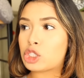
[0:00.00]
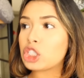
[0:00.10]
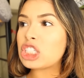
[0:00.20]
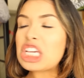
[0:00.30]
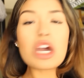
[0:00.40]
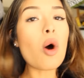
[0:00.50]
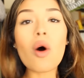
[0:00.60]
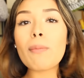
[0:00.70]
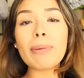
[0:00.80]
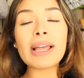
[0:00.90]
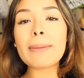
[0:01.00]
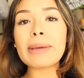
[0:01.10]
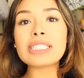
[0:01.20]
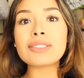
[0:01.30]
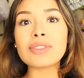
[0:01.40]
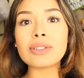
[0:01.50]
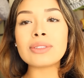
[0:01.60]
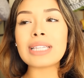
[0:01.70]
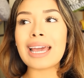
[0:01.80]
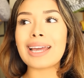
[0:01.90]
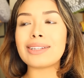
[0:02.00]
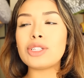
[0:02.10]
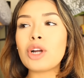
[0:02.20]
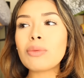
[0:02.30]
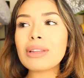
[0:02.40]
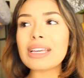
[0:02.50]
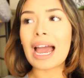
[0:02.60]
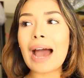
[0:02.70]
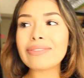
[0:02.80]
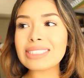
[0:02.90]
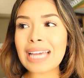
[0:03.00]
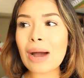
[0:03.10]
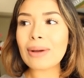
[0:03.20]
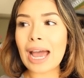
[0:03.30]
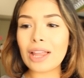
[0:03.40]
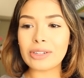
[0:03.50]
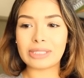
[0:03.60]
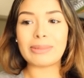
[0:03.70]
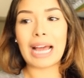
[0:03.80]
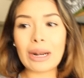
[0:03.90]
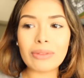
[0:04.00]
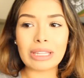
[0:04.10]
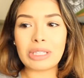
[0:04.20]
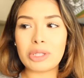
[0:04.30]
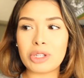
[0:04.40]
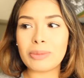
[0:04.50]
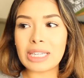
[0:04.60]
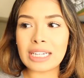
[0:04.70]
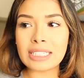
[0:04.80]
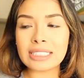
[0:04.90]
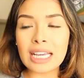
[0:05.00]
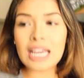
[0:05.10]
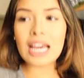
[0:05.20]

Just eat whole plant-based foods and you don't really have to count calories. I mean, I don't think you do because